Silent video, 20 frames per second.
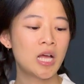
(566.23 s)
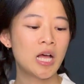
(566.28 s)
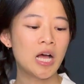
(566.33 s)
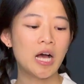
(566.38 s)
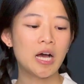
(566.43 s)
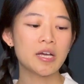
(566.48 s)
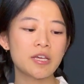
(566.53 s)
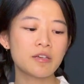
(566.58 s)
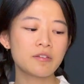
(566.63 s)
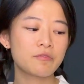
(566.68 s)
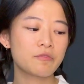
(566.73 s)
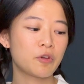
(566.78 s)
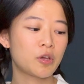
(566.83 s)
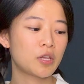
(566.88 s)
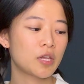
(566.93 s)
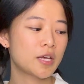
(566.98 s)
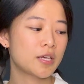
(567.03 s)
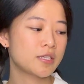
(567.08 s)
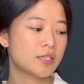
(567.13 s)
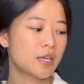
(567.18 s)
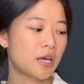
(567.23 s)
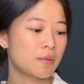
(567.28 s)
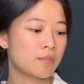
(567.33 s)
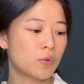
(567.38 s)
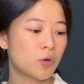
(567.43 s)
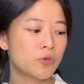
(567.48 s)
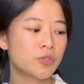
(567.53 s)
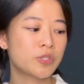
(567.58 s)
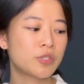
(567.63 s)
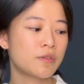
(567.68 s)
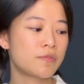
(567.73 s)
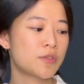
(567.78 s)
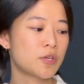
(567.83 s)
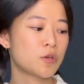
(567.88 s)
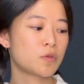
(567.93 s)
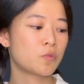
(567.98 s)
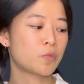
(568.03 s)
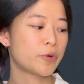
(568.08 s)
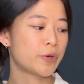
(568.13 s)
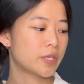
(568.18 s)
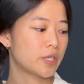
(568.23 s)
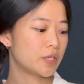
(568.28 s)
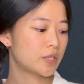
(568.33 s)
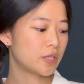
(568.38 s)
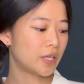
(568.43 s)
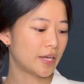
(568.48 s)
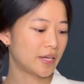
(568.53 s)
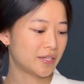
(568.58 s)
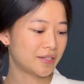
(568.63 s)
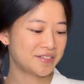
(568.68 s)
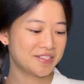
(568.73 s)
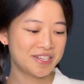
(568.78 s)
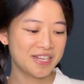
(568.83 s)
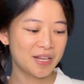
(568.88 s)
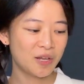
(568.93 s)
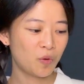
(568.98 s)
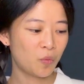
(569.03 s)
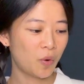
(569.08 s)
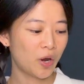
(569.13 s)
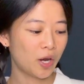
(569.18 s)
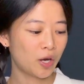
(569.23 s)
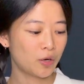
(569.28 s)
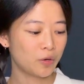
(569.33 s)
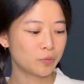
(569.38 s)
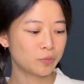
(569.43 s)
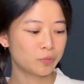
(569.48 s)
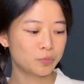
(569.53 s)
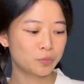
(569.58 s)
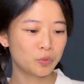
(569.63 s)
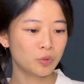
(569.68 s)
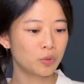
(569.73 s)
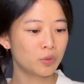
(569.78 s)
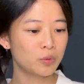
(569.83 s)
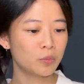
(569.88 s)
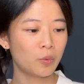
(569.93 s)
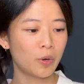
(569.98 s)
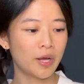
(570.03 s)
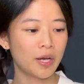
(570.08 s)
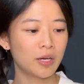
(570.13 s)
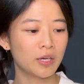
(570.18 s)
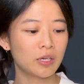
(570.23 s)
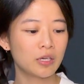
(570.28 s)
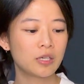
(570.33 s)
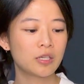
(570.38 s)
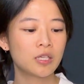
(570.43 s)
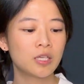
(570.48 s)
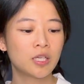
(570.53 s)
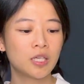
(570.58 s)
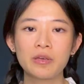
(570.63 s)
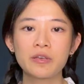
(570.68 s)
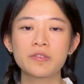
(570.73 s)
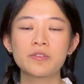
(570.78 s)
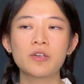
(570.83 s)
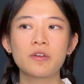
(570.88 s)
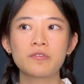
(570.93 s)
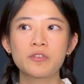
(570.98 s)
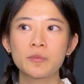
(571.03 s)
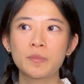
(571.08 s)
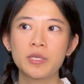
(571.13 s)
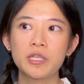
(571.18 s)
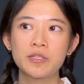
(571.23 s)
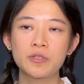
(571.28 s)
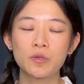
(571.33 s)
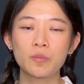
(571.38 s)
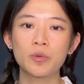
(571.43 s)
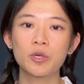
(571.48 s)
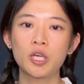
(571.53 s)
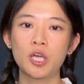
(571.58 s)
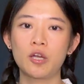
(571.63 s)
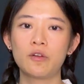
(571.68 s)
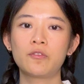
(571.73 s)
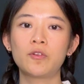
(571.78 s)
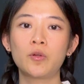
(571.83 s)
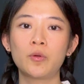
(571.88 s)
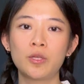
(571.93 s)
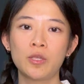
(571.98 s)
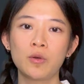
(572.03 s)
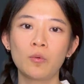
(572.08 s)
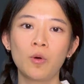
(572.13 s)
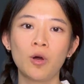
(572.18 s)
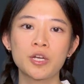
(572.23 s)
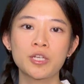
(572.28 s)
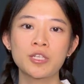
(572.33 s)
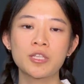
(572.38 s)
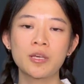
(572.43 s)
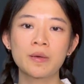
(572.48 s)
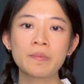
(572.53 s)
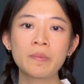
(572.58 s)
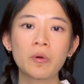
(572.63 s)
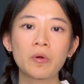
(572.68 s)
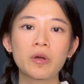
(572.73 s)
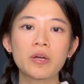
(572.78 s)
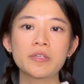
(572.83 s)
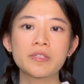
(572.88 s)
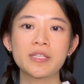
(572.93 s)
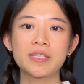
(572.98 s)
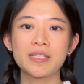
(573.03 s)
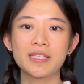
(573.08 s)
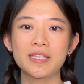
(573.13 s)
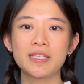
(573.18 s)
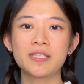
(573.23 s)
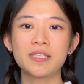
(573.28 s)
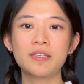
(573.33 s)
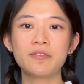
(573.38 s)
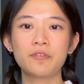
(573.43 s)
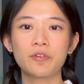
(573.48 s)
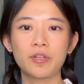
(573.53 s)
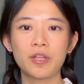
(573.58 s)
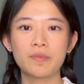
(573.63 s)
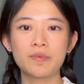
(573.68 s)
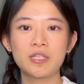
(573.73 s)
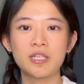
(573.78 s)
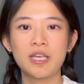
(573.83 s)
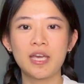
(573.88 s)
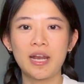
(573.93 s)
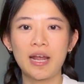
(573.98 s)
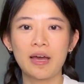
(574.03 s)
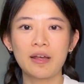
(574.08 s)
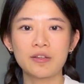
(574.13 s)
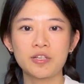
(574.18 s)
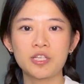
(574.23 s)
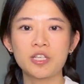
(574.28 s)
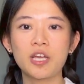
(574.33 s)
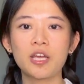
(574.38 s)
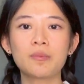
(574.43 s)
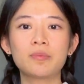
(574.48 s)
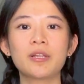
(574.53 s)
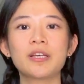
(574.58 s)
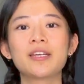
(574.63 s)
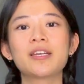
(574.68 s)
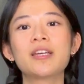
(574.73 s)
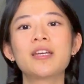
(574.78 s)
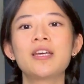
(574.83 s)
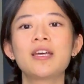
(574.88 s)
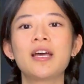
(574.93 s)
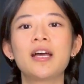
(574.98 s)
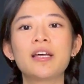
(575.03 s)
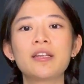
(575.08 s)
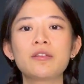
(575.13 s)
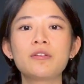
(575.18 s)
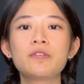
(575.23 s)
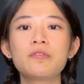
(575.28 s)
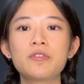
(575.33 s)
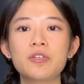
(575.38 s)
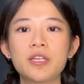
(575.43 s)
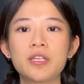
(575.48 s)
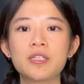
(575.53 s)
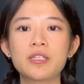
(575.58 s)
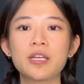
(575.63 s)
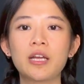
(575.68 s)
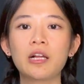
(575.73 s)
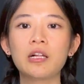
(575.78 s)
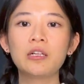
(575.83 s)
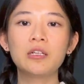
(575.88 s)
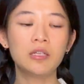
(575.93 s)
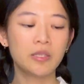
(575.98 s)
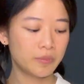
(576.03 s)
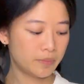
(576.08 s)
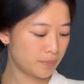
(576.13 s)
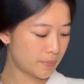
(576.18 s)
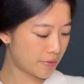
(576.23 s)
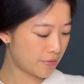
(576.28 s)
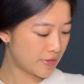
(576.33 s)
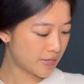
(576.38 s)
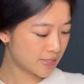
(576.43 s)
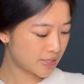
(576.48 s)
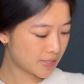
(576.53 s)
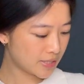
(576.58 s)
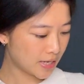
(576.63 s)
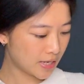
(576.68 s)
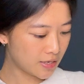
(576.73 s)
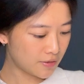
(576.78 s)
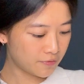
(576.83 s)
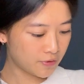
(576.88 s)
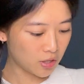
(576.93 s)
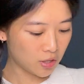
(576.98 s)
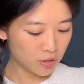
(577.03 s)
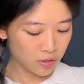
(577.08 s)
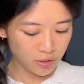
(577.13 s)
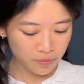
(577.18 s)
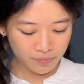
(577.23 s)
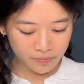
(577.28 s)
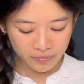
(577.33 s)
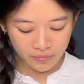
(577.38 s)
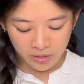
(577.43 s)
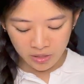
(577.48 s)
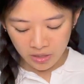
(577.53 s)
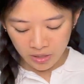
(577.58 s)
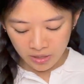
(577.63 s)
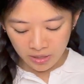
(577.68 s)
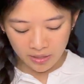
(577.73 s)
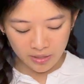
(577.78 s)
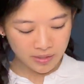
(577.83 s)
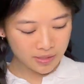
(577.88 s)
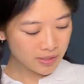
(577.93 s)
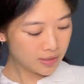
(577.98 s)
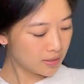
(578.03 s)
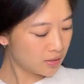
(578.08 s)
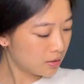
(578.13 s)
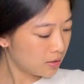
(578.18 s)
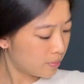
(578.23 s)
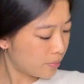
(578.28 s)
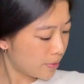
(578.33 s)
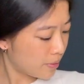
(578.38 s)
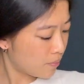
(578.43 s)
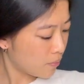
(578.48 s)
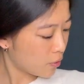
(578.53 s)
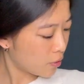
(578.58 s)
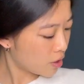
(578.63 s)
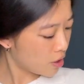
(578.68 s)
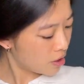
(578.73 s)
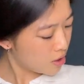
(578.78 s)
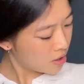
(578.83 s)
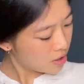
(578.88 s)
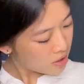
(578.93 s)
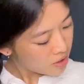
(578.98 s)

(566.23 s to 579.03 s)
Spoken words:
I have realized that most of their like knitwear, wool wear, things you have to be super careful when you wash them, or else it's easy for them to get out of shape. Like, I don't know if you can tell, but this side of the arm is a little bit more